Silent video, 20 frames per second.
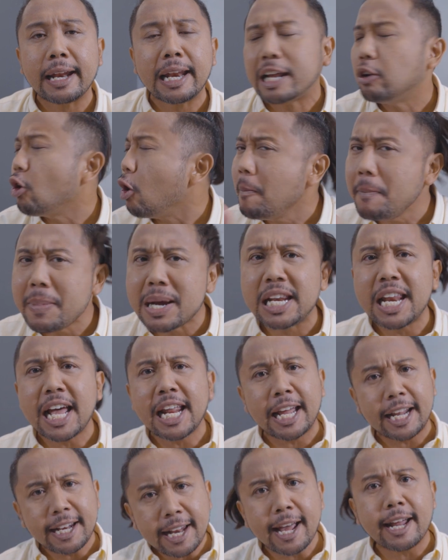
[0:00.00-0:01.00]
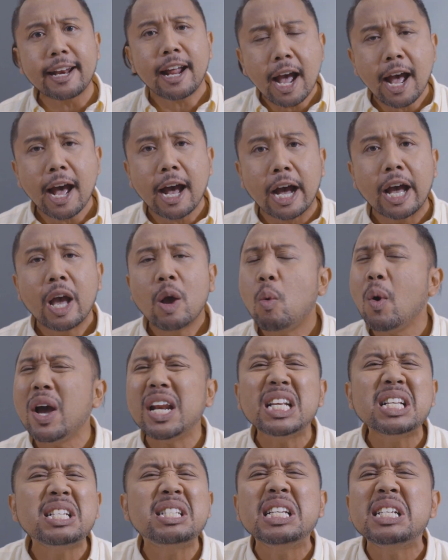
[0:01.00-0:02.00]
Like normal lah, like that,
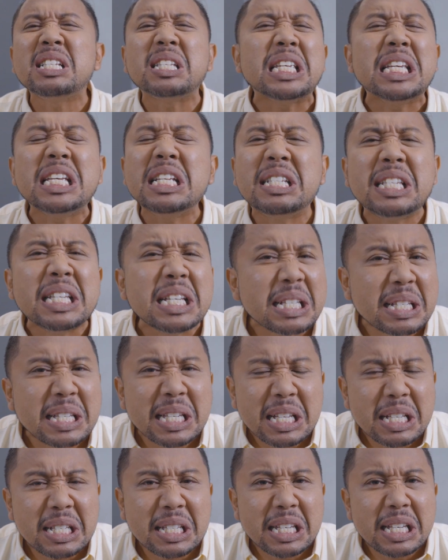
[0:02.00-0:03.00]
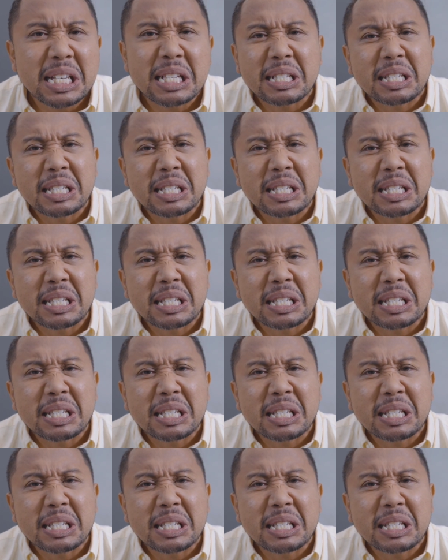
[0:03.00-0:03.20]
What is this EGCG,